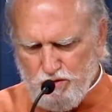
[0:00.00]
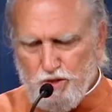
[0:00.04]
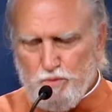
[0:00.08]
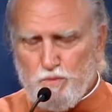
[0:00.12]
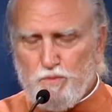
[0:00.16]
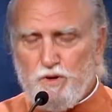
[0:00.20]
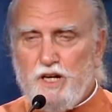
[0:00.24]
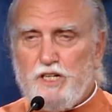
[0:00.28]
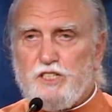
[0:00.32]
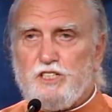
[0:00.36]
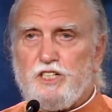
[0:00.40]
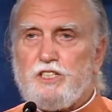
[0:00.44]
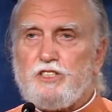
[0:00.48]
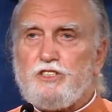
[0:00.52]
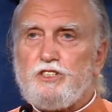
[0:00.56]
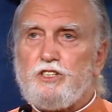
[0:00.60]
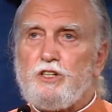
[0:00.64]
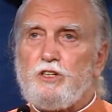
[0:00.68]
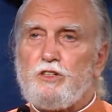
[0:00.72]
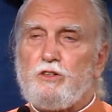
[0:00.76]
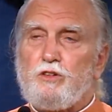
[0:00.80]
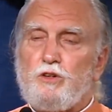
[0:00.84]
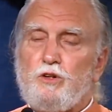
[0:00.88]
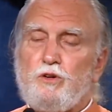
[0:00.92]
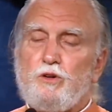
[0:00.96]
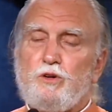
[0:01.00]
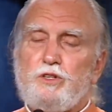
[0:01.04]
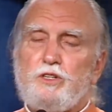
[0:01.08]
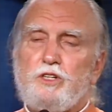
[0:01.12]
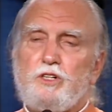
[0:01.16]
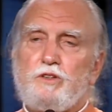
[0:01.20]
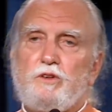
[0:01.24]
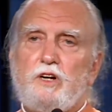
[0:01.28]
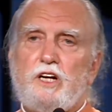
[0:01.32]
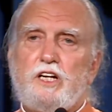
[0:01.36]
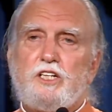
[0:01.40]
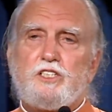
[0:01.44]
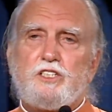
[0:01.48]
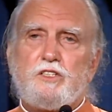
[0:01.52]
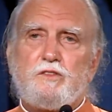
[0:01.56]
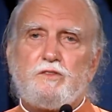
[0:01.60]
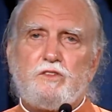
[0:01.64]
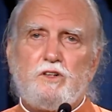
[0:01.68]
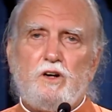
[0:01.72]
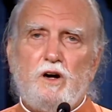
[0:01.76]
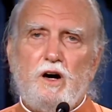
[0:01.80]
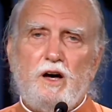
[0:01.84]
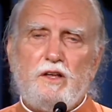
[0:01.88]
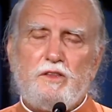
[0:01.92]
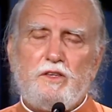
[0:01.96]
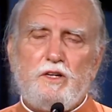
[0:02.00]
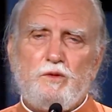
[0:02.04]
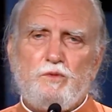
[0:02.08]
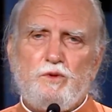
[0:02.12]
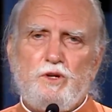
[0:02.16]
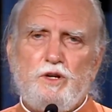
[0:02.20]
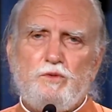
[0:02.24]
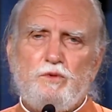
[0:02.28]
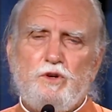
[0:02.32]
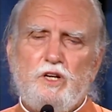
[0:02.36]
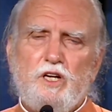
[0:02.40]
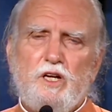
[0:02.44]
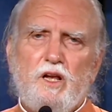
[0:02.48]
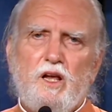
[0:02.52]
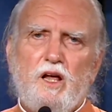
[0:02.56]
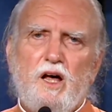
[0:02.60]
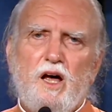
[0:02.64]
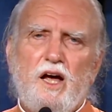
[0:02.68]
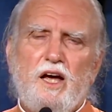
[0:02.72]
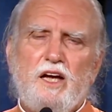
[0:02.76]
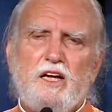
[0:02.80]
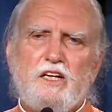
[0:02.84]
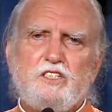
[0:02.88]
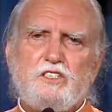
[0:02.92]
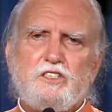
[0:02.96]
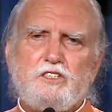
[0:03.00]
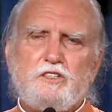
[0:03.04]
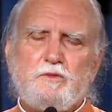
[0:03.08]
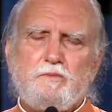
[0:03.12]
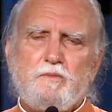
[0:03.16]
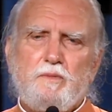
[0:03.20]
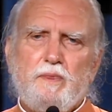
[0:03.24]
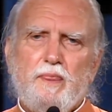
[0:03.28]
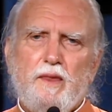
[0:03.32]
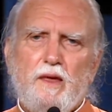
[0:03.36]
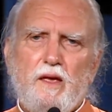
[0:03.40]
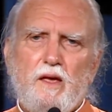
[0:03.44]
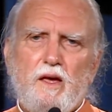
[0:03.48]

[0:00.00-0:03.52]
with the blessings of the Guru and the grace of God than we realize.